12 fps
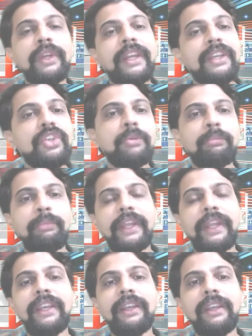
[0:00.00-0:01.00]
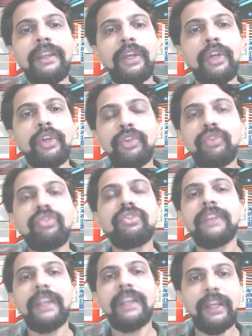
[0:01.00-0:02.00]
your brain used to the
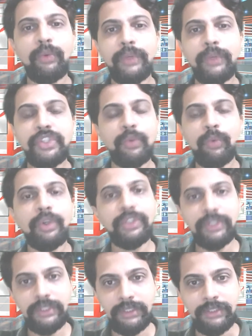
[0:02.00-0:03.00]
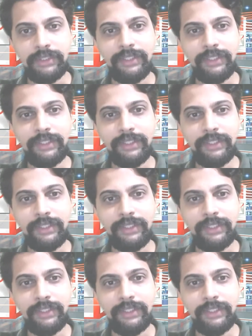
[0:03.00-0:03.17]
language you want to learn,